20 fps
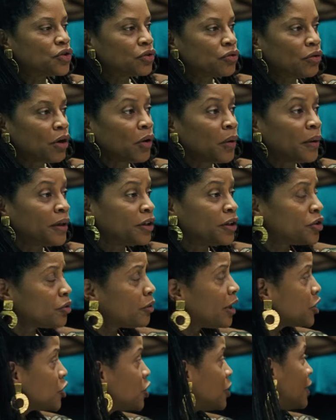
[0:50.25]
In addition,
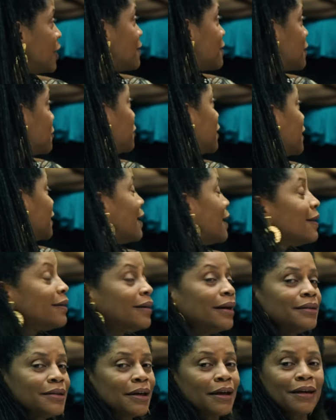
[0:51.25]
Edna, who wanted to
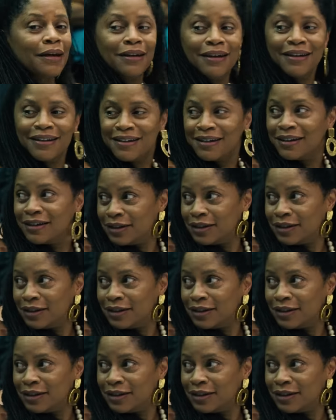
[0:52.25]
promote Anna,